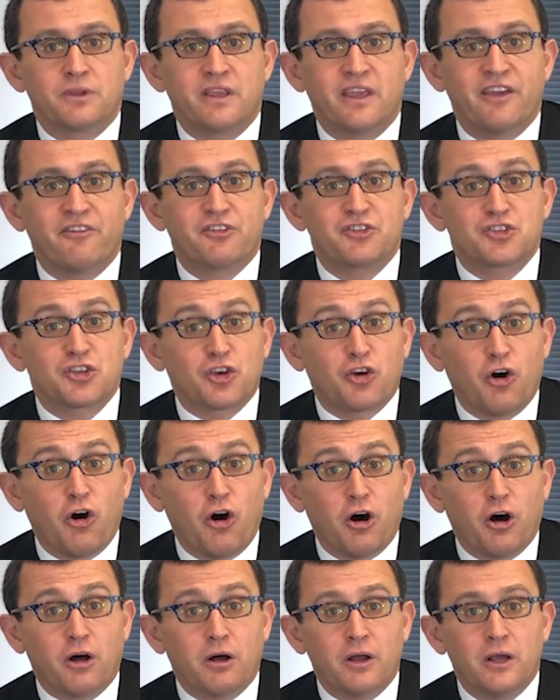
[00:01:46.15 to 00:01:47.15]
Give us a
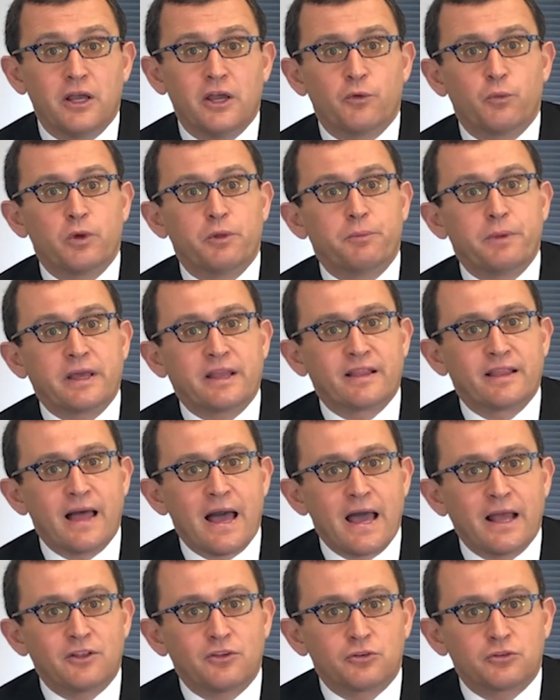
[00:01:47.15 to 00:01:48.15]
call. We'll be
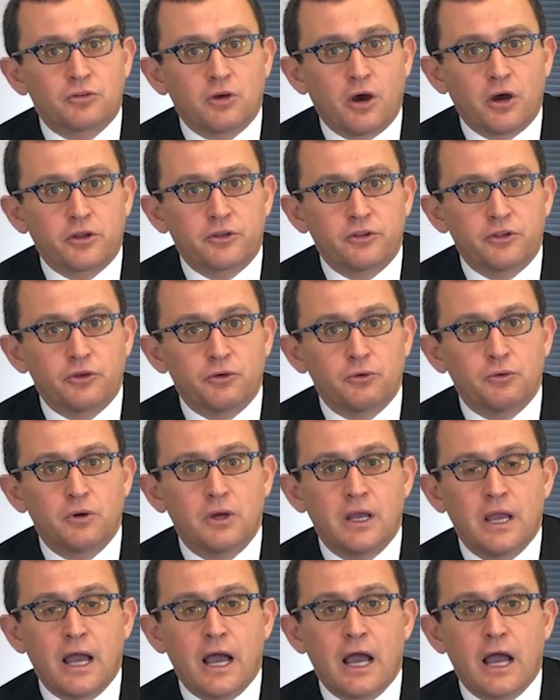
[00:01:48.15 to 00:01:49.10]
glad to talk to you